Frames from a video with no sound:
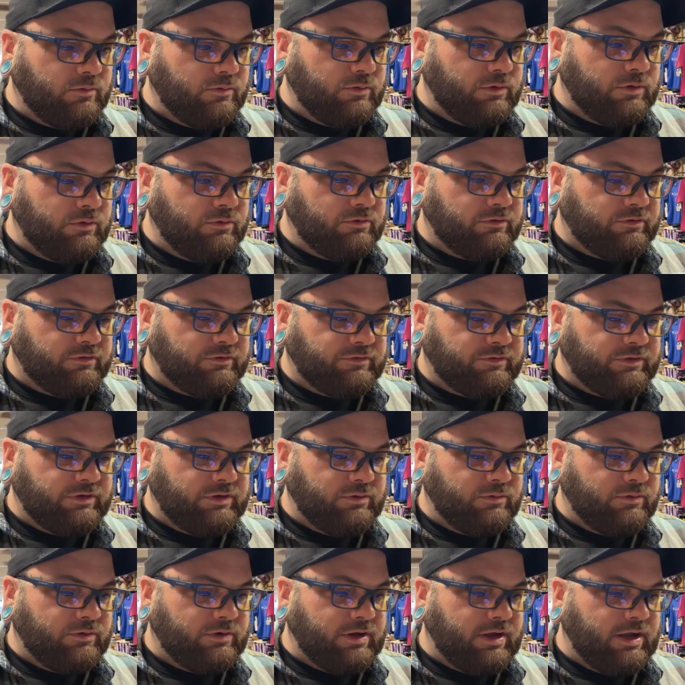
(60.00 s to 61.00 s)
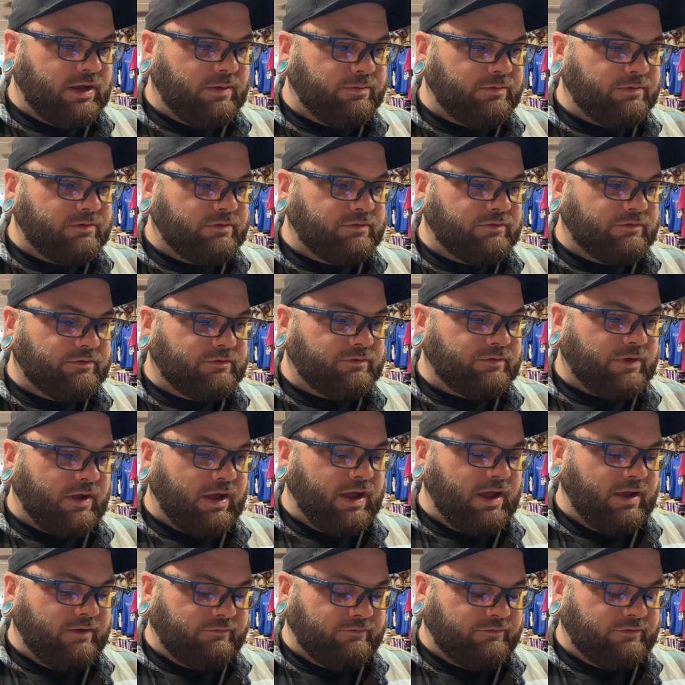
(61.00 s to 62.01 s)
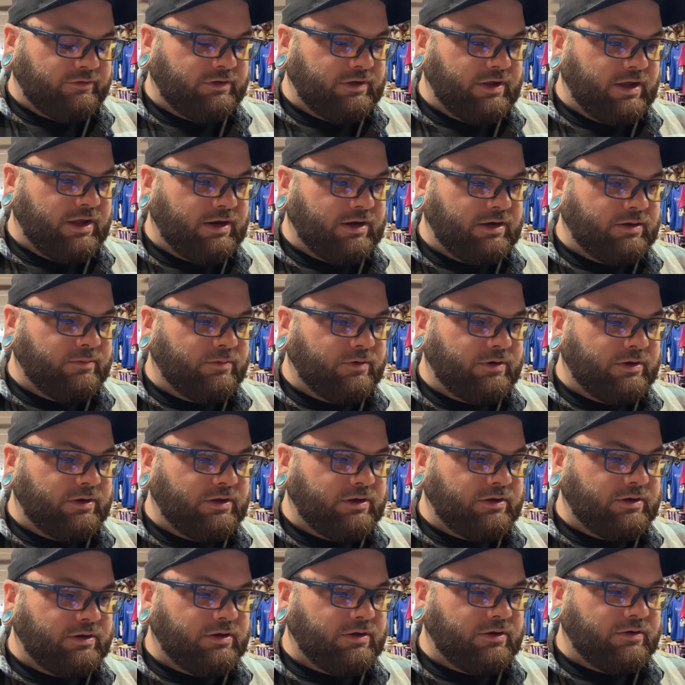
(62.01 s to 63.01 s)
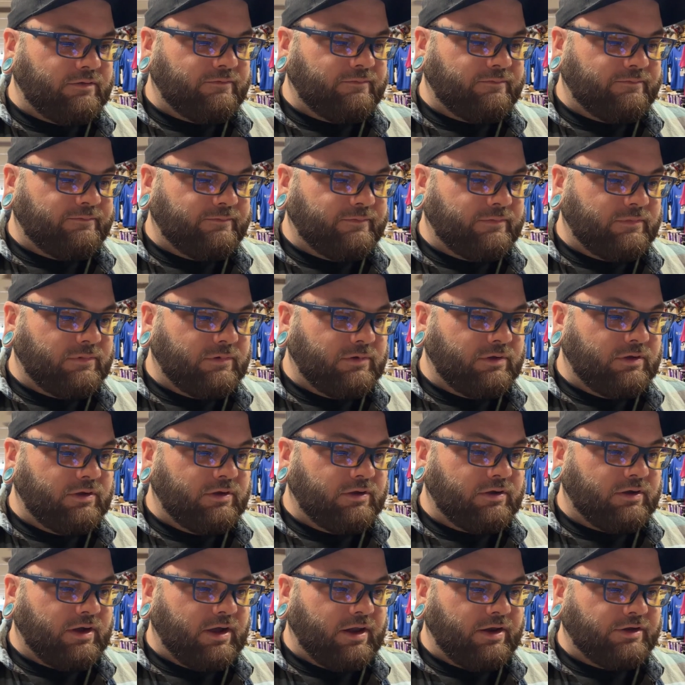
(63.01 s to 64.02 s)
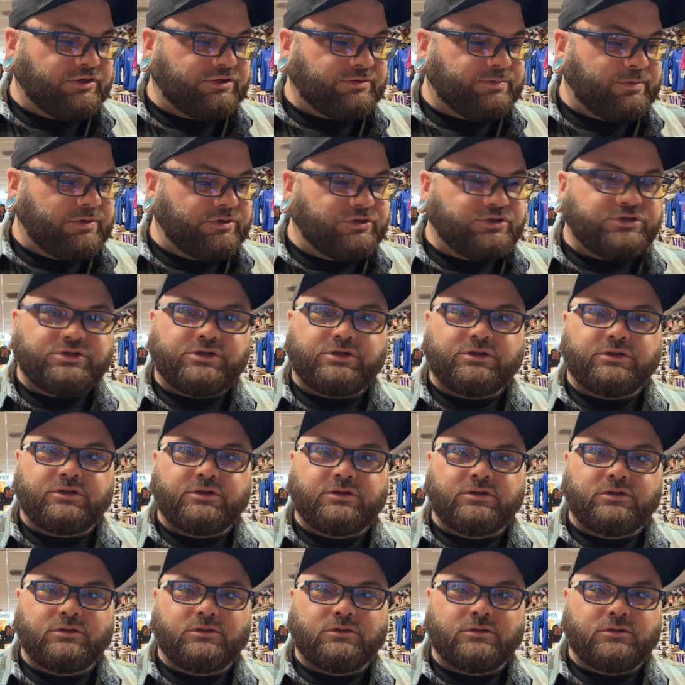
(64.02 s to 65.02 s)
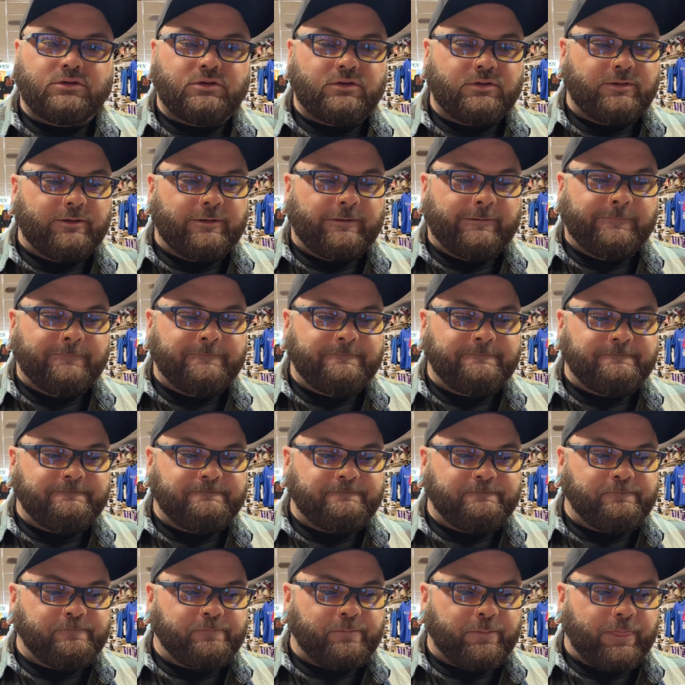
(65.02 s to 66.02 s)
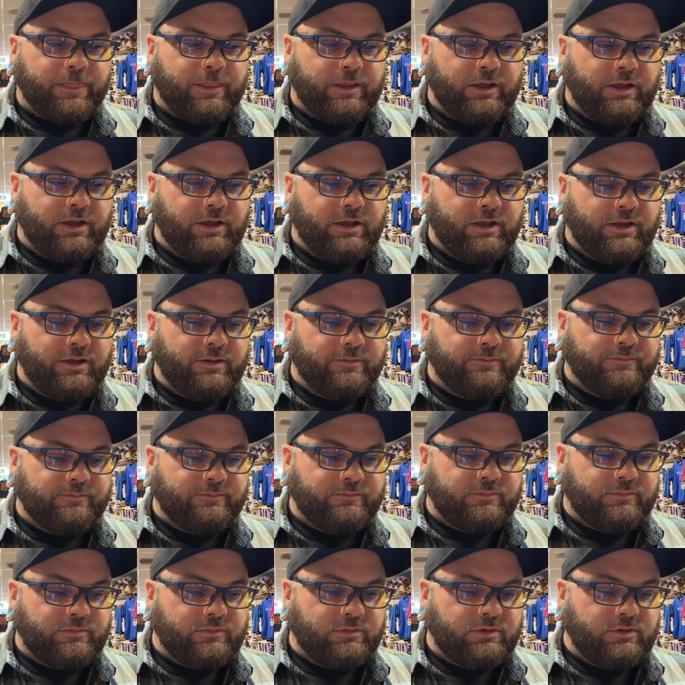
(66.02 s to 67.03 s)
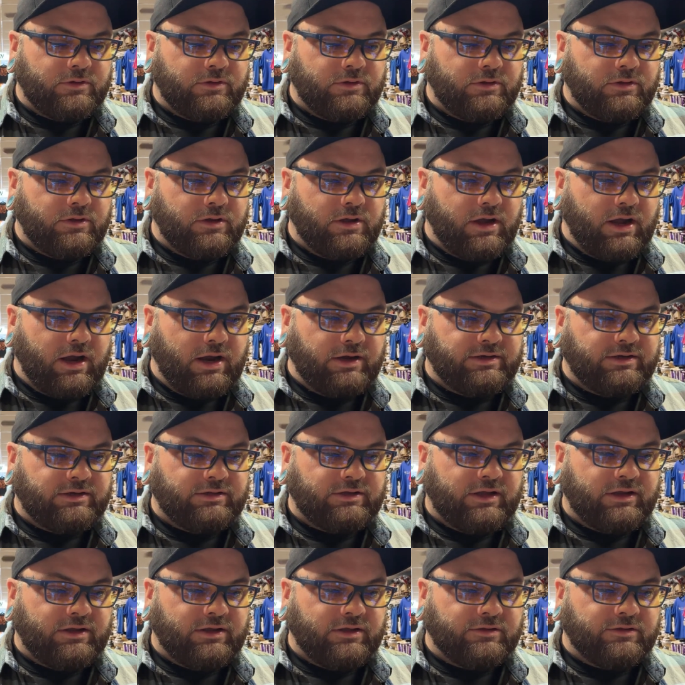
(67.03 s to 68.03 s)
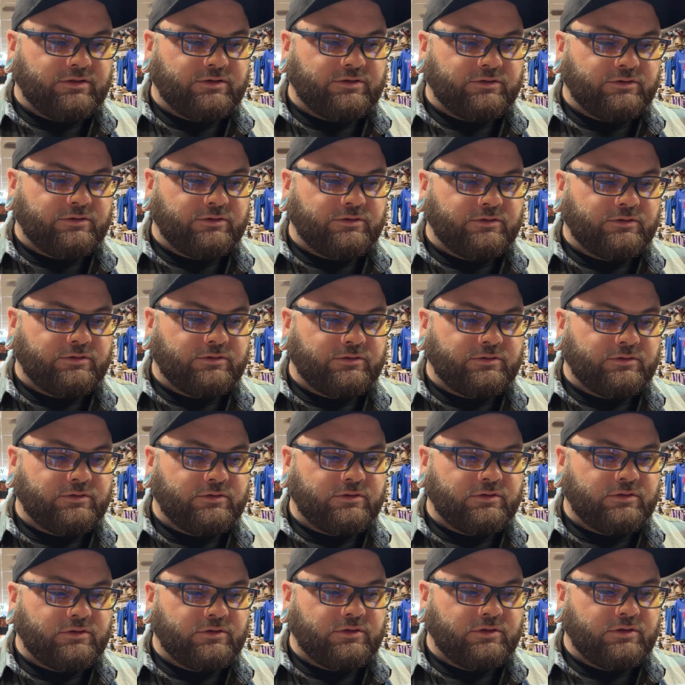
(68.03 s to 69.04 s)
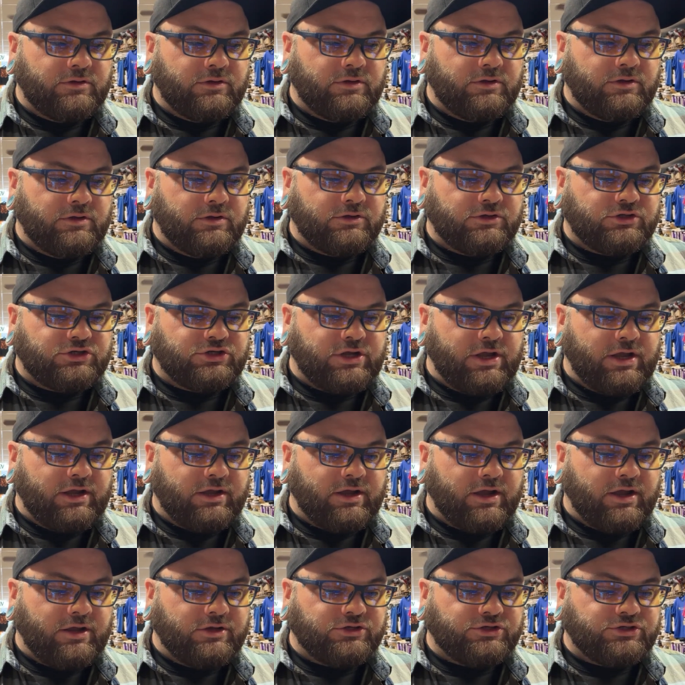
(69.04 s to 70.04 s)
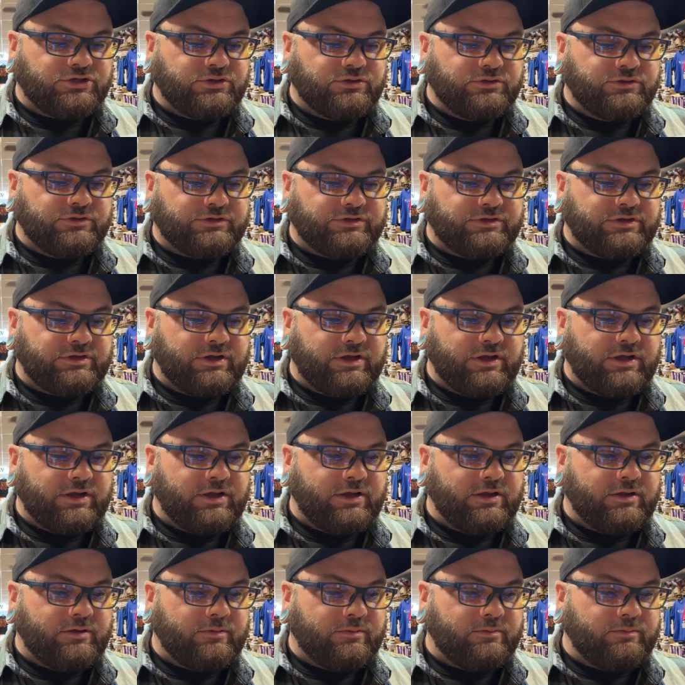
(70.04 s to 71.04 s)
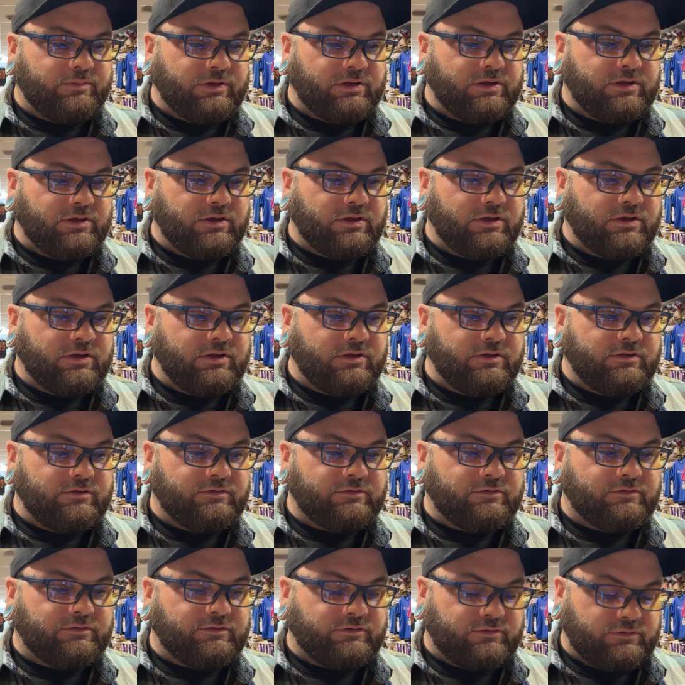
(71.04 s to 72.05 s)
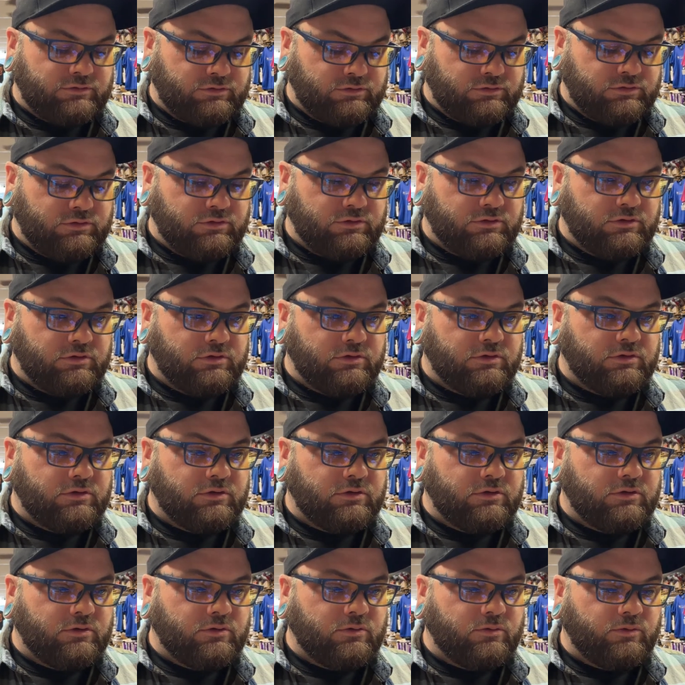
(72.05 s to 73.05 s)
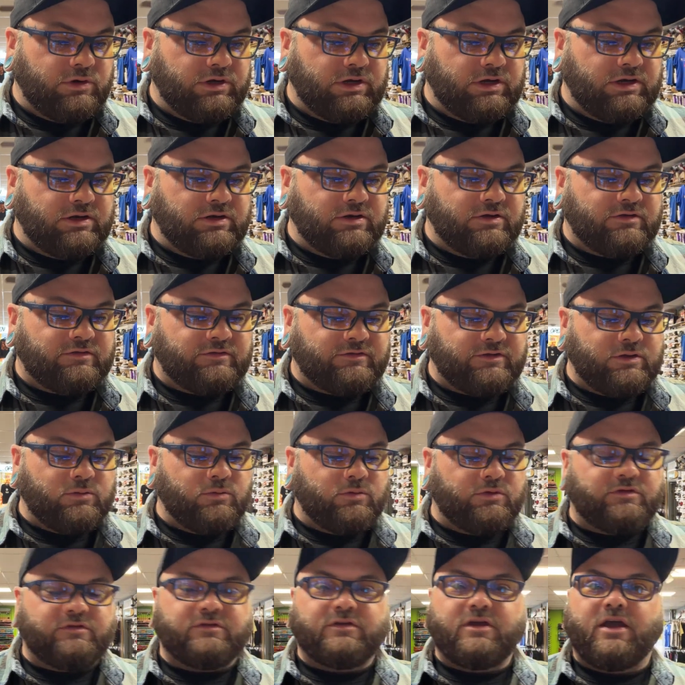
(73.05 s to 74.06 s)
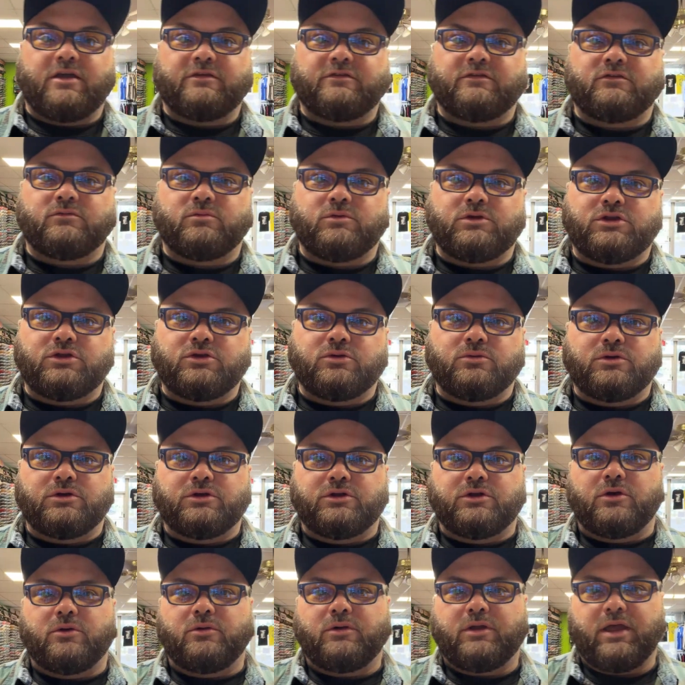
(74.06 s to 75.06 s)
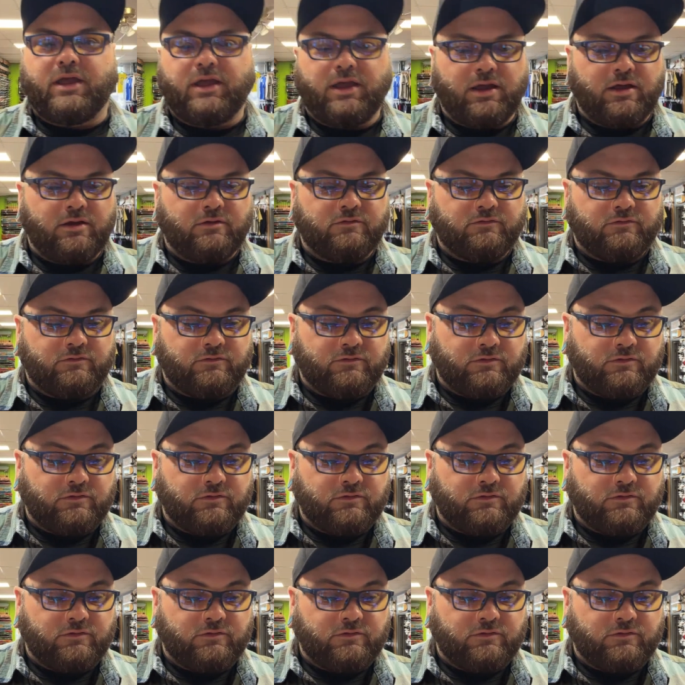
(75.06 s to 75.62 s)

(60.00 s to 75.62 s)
We will see what happens. I haven't really had anybody in here. Kind of just been chilling. Um, I did like a little check on shoes today because we needed to see what sizes we do and don't have.